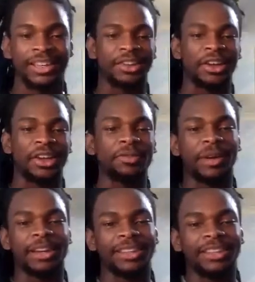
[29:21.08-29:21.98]

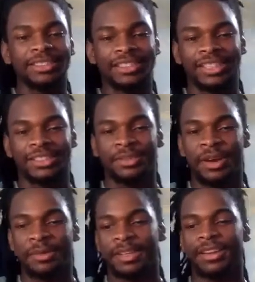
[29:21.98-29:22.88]
Everybody loves Dennis
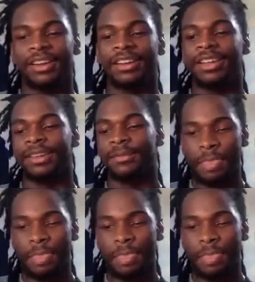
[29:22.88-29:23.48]
Rodman and all of that.